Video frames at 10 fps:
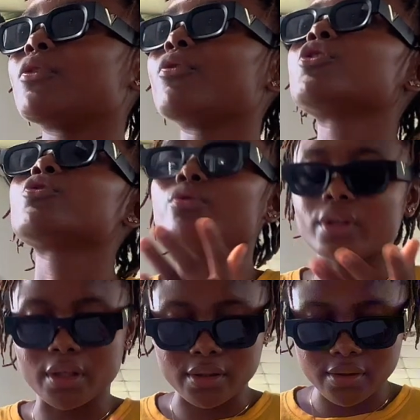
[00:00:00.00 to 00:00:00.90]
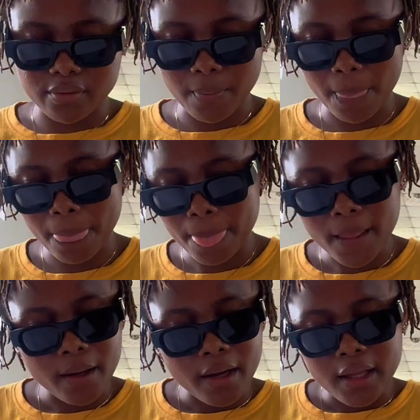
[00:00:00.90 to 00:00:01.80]
a ratio. Yes.
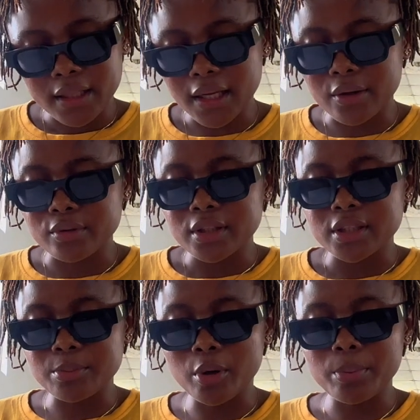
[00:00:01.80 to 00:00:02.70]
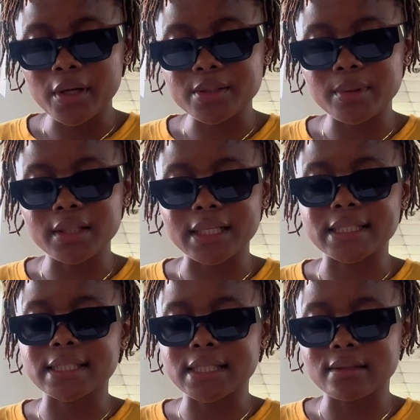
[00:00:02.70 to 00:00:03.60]
Now, the more plasma
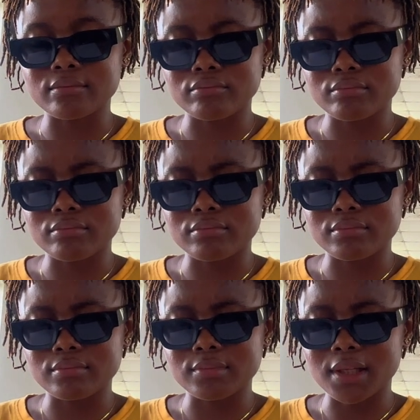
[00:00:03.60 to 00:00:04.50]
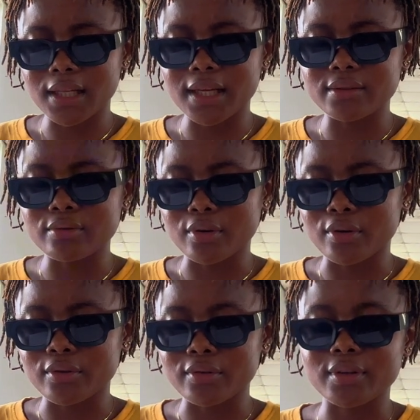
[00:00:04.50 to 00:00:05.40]
that's cleared,
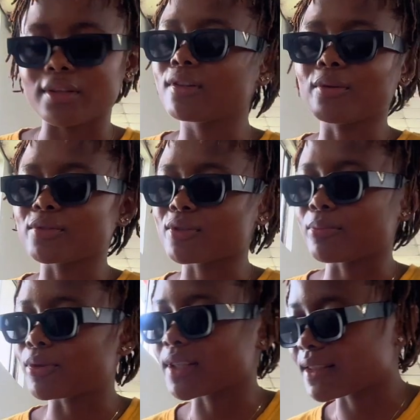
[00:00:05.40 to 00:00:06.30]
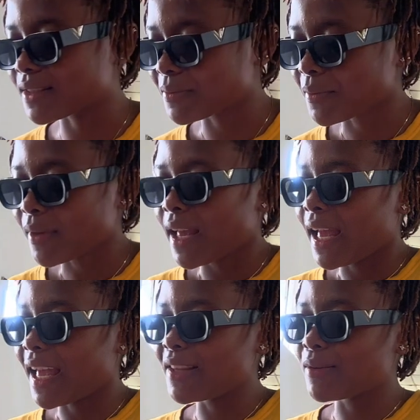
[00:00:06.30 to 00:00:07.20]
or okay, that was not important.
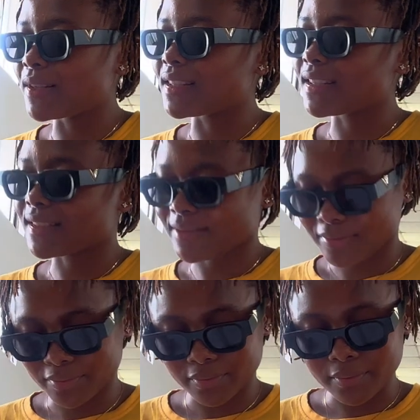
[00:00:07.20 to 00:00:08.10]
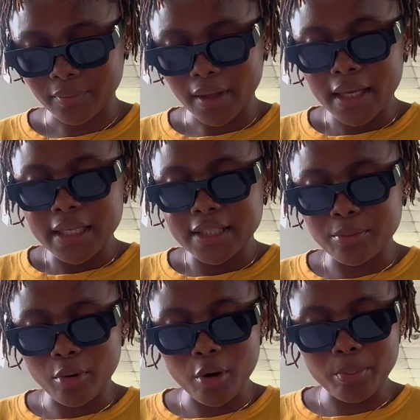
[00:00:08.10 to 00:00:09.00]
Anyways, the
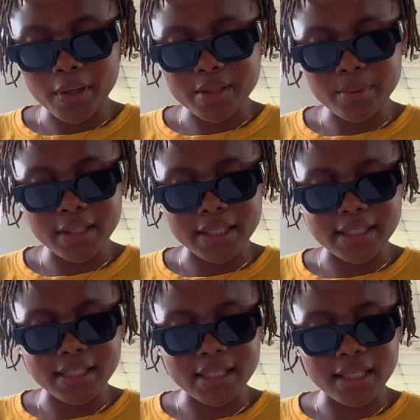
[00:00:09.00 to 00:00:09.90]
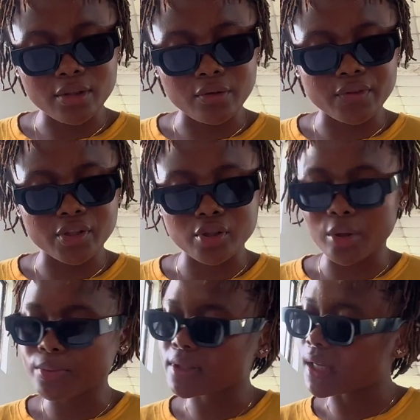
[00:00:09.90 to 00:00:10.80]
more plasma that is cleared of the
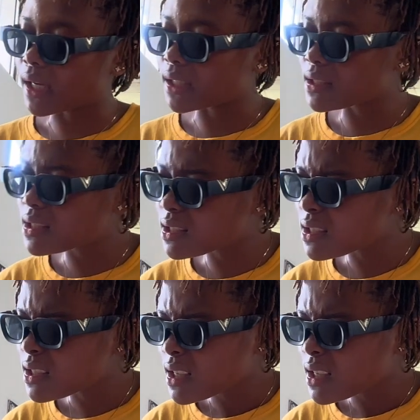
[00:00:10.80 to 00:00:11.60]
substance,